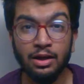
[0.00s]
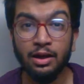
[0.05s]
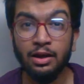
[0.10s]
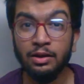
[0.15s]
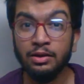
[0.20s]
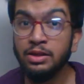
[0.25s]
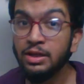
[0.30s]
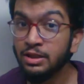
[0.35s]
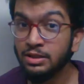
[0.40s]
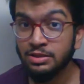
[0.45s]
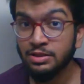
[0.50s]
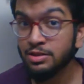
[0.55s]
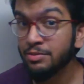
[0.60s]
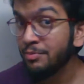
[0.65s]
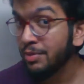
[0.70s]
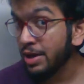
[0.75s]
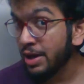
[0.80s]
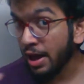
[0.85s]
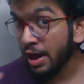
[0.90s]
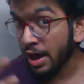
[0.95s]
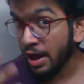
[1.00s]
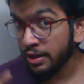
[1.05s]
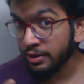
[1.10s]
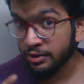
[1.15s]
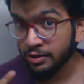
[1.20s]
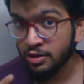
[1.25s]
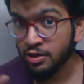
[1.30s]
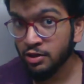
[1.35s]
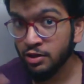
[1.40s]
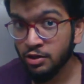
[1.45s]
I deal with my
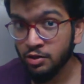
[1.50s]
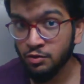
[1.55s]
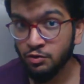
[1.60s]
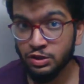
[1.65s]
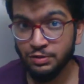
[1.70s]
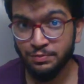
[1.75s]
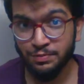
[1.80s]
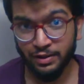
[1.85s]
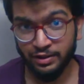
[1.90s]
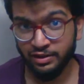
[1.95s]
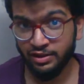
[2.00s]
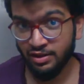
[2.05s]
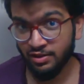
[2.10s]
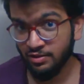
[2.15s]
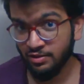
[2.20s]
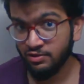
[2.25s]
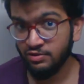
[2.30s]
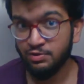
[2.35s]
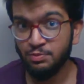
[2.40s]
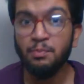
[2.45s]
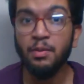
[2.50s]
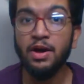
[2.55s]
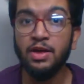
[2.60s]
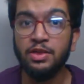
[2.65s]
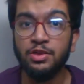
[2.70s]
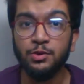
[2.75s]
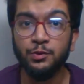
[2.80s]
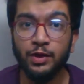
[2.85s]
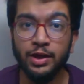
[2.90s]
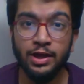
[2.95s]
other new spectacles, by
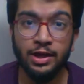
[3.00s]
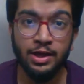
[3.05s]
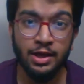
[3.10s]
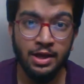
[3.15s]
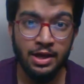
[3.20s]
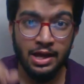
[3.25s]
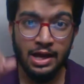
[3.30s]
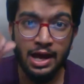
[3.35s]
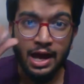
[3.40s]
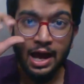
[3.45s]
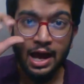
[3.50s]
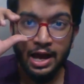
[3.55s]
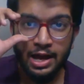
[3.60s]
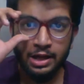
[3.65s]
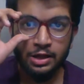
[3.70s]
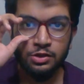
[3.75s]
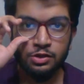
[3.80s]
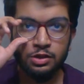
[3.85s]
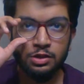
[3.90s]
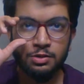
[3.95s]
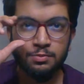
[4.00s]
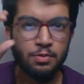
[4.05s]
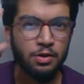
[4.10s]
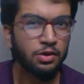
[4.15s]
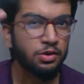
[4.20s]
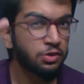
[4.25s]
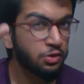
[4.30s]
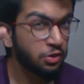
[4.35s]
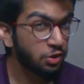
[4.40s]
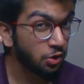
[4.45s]
the way. I actually
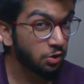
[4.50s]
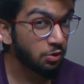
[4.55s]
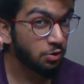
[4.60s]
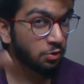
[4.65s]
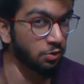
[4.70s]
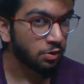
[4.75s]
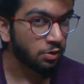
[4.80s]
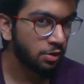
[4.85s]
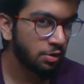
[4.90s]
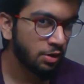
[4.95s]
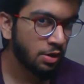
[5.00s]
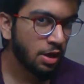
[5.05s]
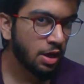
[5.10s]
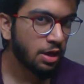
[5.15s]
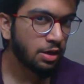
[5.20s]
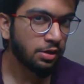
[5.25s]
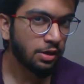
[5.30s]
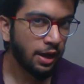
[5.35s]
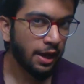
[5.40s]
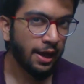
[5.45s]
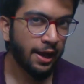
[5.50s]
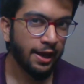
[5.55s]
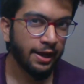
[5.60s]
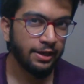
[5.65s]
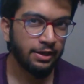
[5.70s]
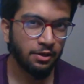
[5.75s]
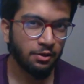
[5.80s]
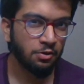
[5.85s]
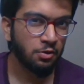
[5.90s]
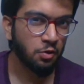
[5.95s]
bought two. I
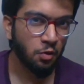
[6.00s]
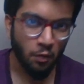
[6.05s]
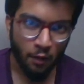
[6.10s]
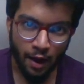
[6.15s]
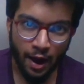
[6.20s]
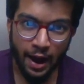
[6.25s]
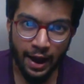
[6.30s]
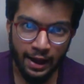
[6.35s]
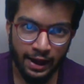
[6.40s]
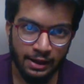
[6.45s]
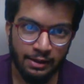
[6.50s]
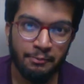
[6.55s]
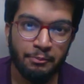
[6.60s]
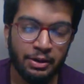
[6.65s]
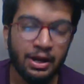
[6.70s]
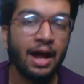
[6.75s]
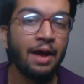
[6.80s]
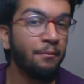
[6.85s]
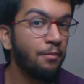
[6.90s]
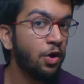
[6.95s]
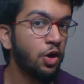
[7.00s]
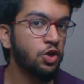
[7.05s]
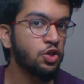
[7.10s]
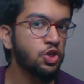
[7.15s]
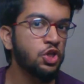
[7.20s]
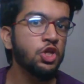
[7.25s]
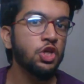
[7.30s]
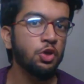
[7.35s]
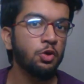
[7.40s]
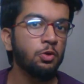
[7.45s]
don't know why, but I bought
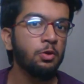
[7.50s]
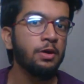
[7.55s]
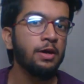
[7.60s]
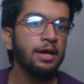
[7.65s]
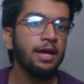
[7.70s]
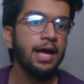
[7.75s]
two.